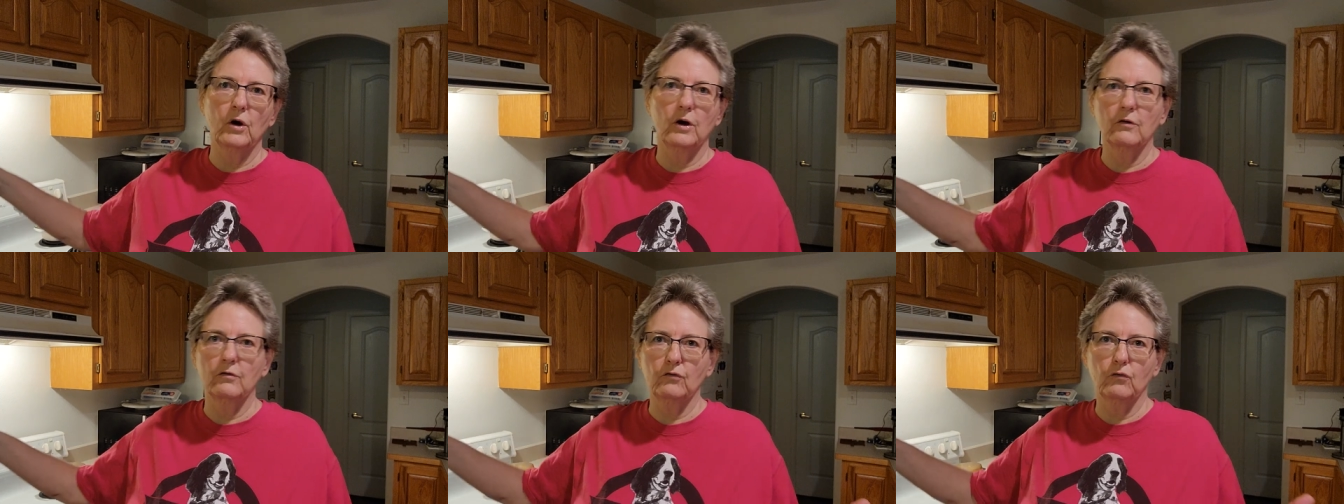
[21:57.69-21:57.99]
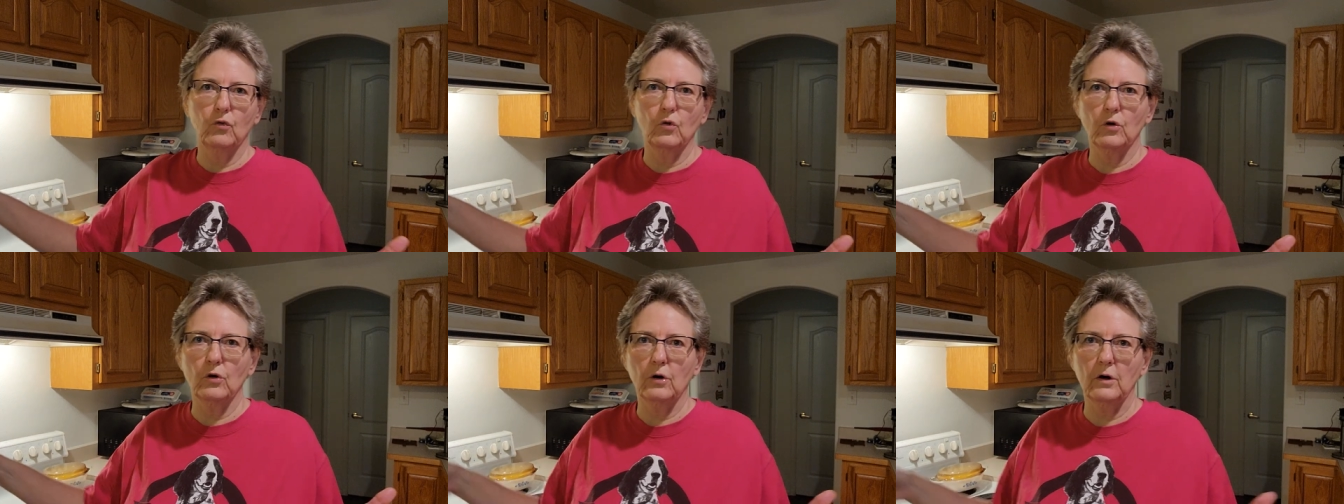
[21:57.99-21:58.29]

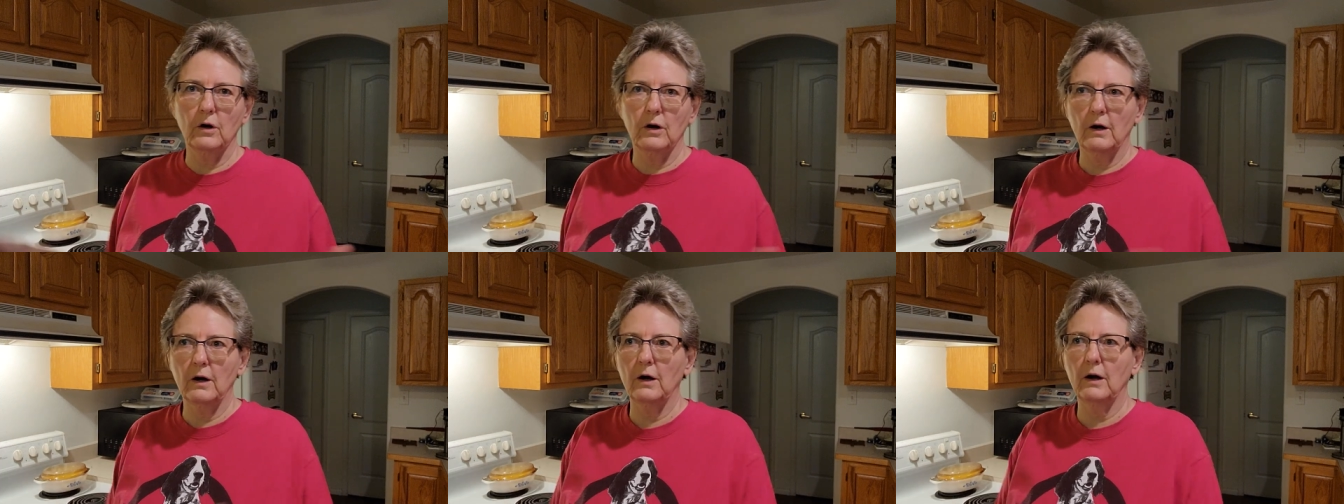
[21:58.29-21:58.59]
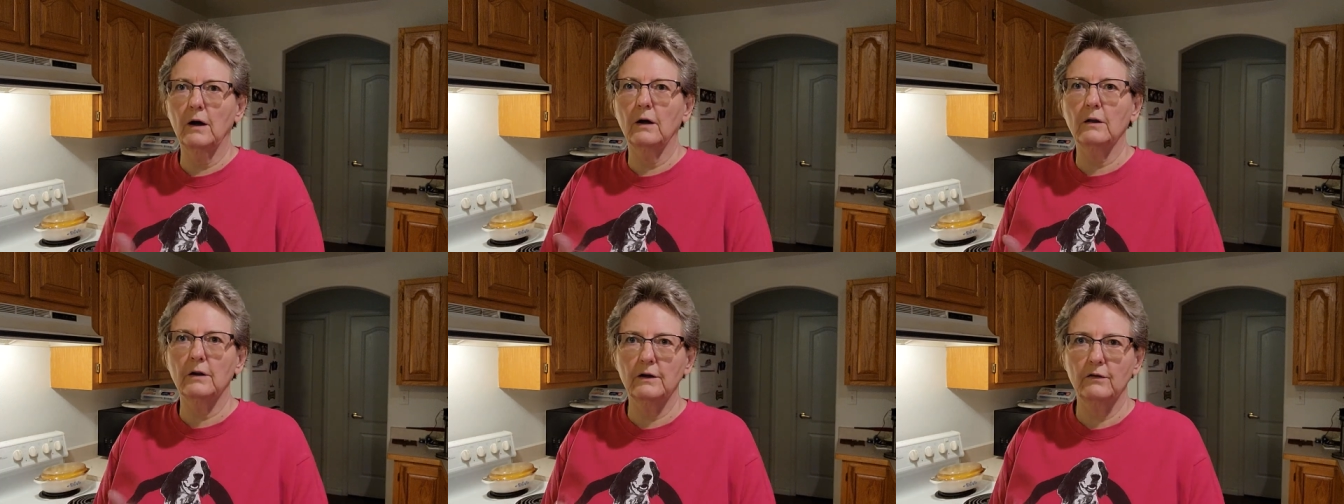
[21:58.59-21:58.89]
for
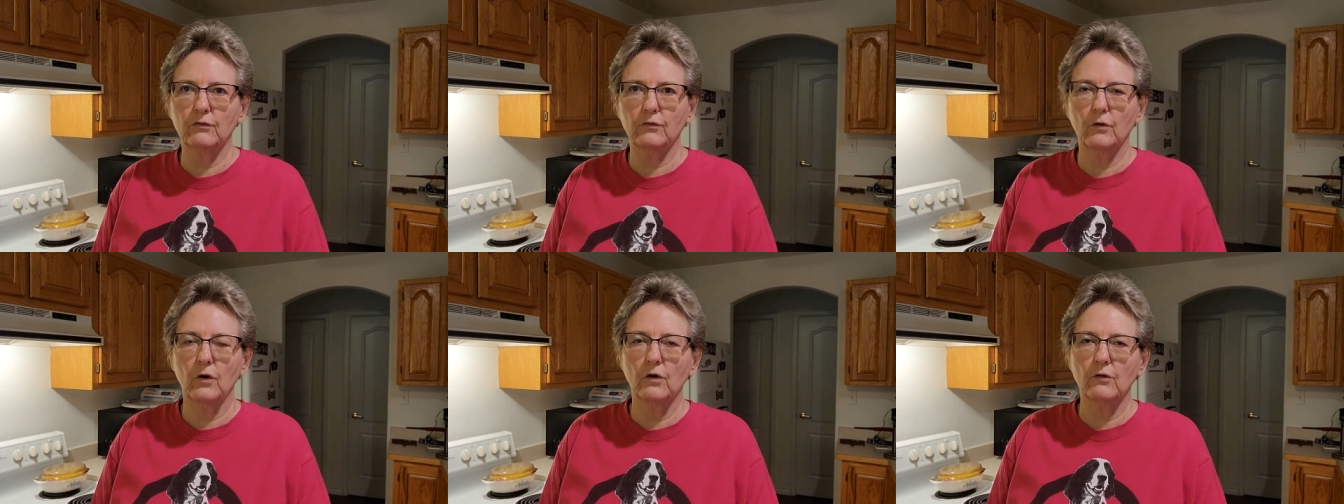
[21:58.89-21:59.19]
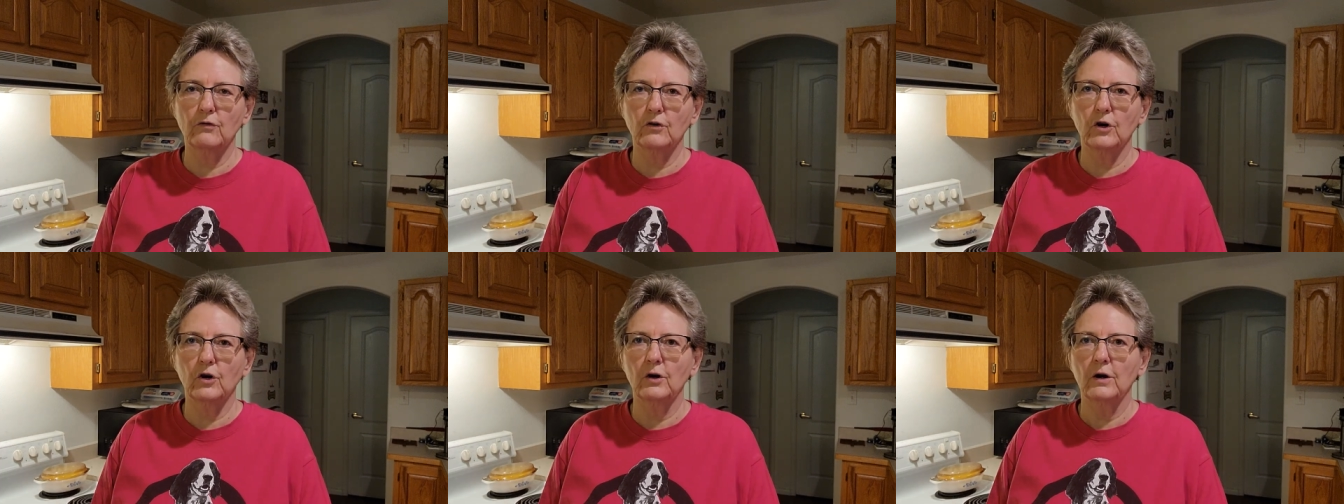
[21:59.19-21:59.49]
uh, Leaf
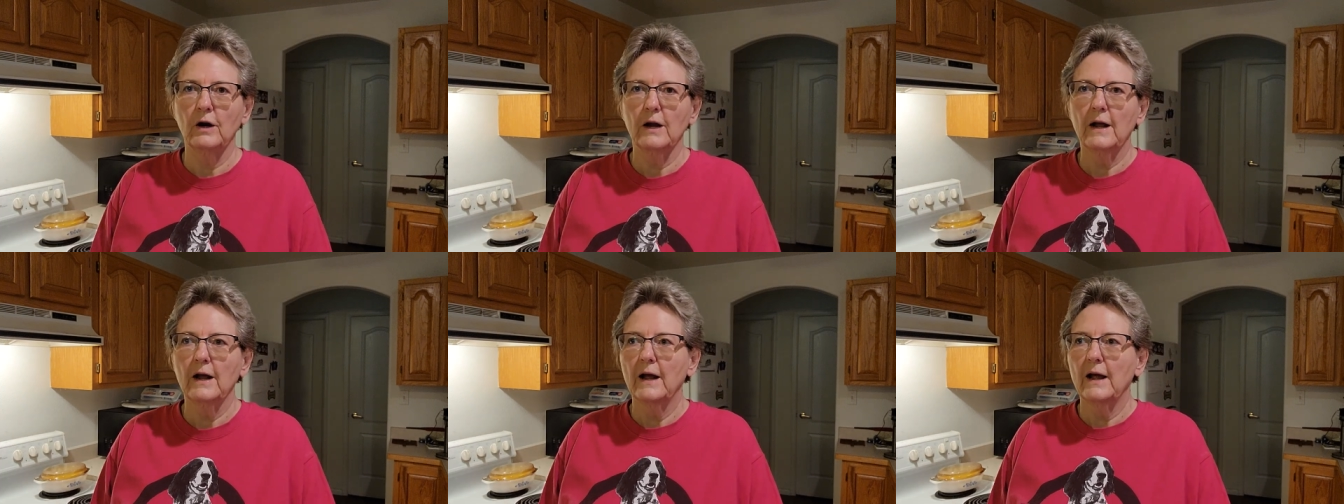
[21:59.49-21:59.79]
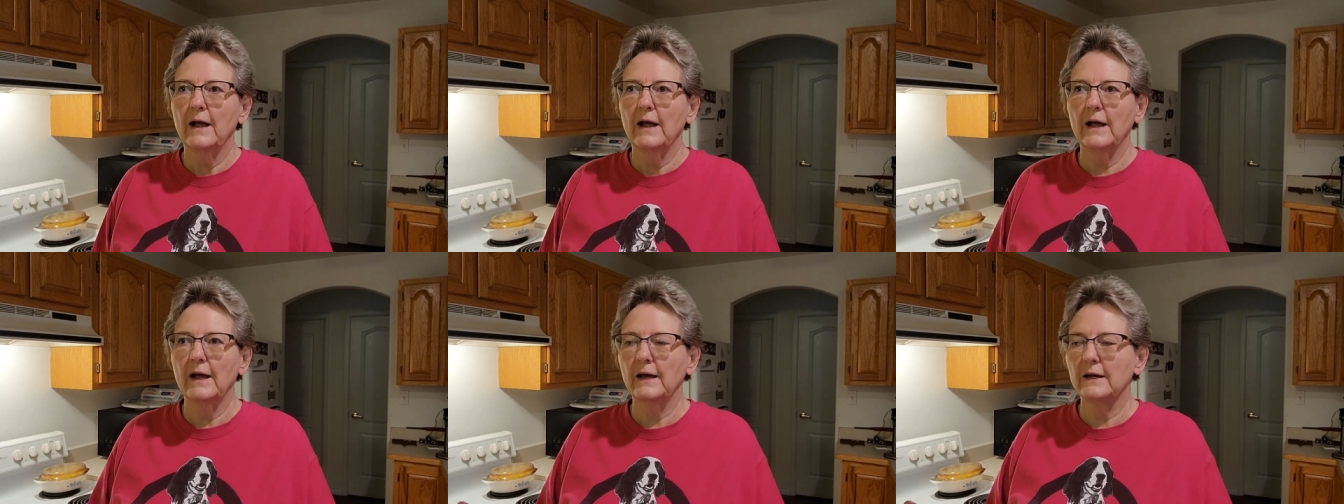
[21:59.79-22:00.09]
Rover
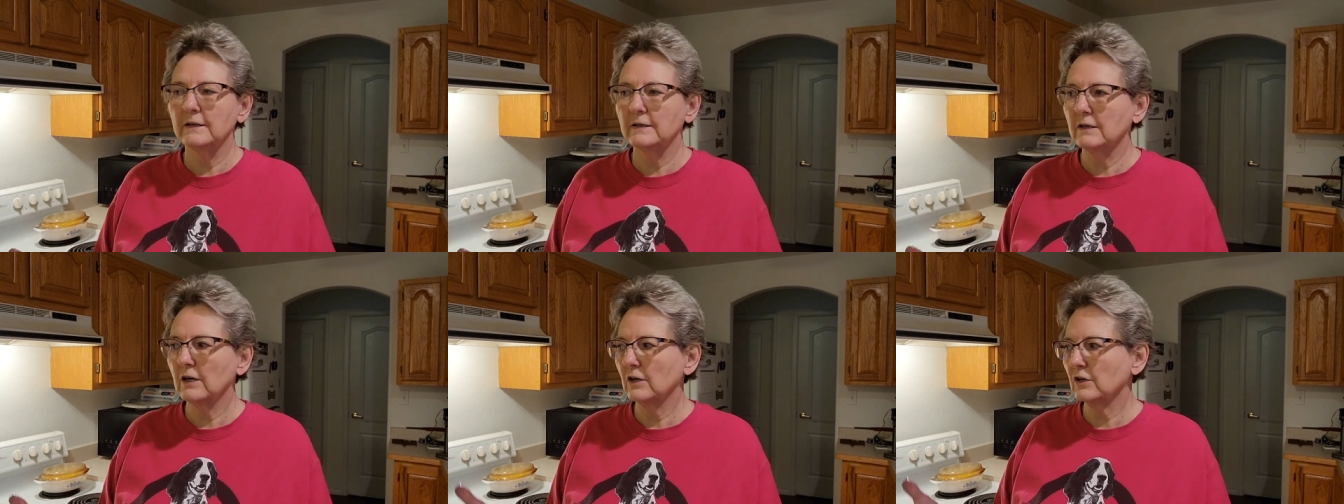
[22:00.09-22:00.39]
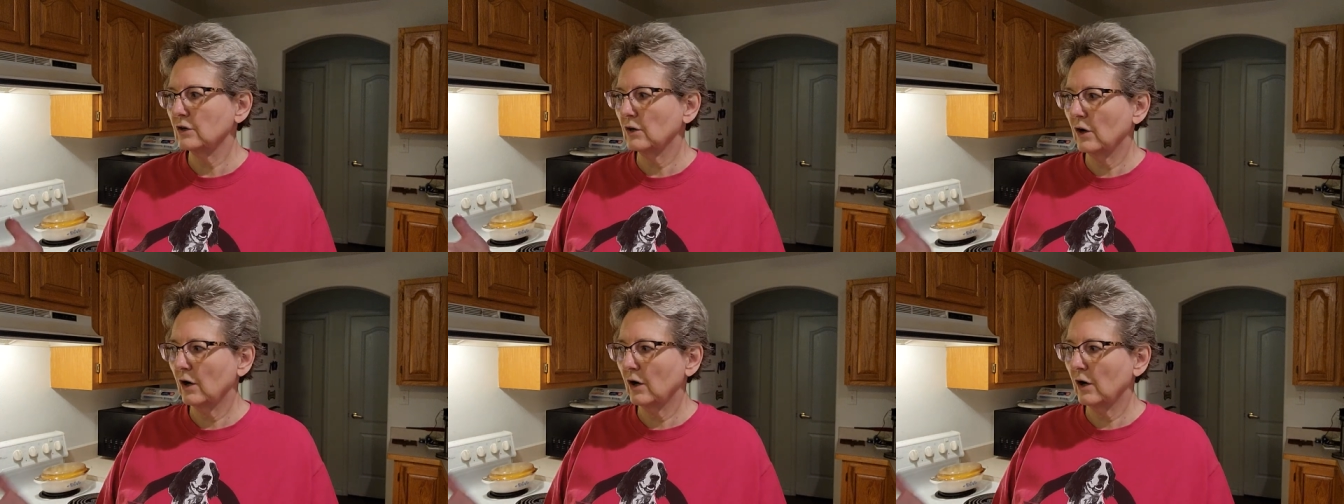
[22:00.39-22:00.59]
and Dr.